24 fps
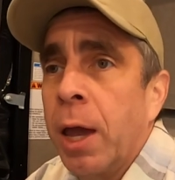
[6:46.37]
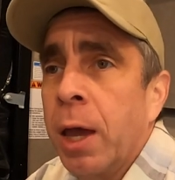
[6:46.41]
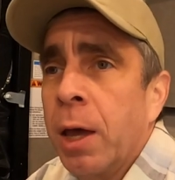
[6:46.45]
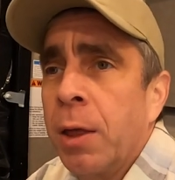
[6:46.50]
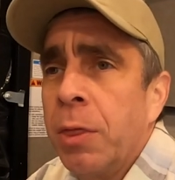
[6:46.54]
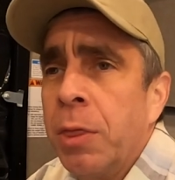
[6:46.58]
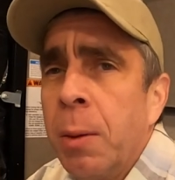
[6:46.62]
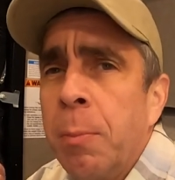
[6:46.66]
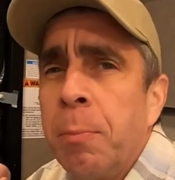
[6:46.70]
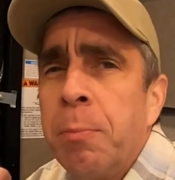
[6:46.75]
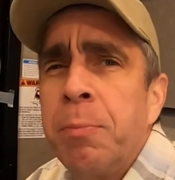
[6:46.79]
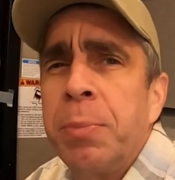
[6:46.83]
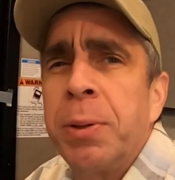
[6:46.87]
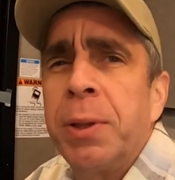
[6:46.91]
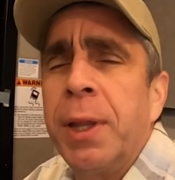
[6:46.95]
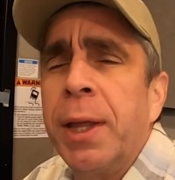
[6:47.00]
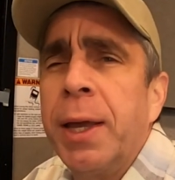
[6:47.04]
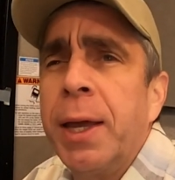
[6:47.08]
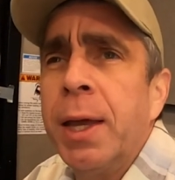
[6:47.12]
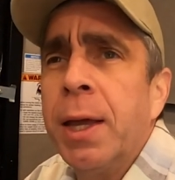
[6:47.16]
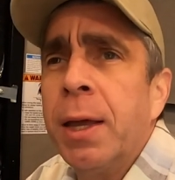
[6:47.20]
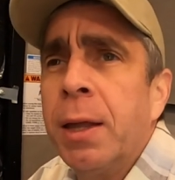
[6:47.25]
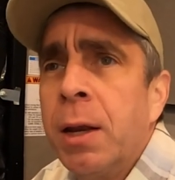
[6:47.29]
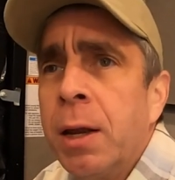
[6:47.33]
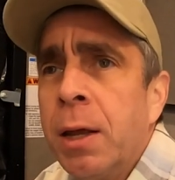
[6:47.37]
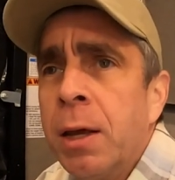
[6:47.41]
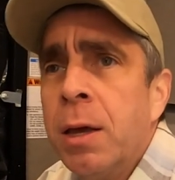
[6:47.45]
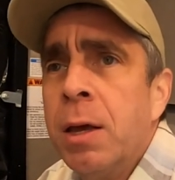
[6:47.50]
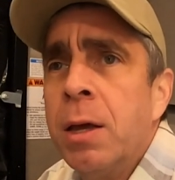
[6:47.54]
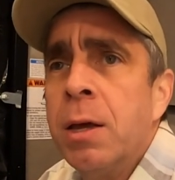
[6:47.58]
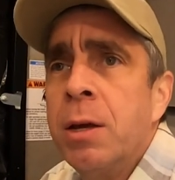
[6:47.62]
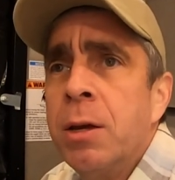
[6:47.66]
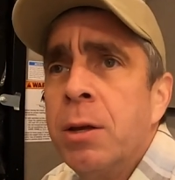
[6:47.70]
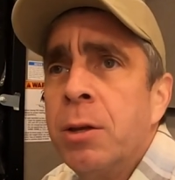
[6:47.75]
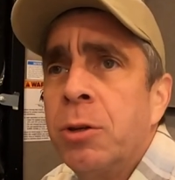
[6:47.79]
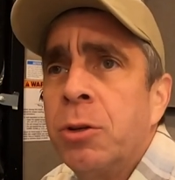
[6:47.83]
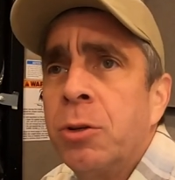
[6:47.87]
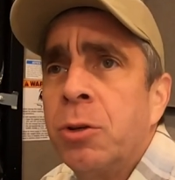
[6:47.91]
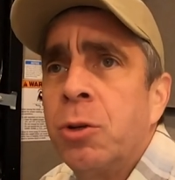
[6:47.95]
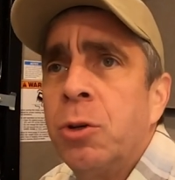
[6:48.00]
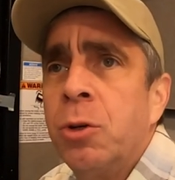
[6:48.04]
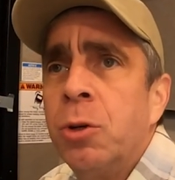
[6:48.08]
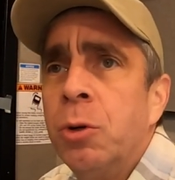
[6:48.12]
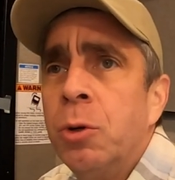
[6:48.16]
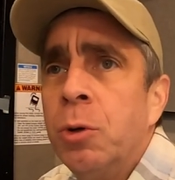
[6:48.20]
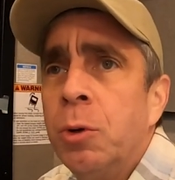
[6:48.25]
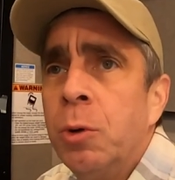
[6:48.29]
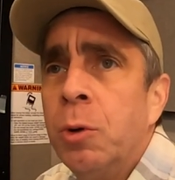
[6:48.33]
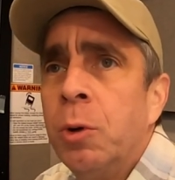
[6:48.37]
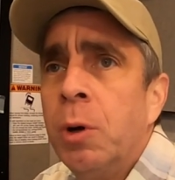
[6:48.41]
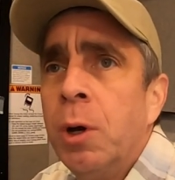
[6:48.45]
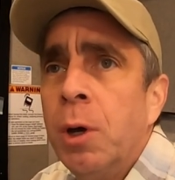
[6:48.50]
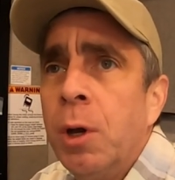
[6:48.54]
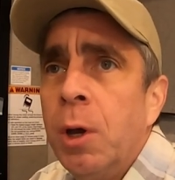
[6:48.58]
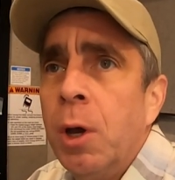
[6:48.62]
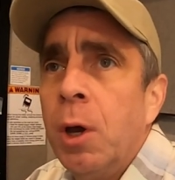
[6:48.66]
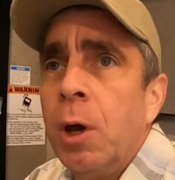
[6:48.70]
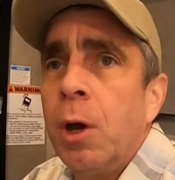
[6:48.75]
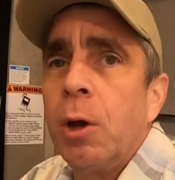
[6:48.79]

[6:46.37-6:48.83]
and the plan is to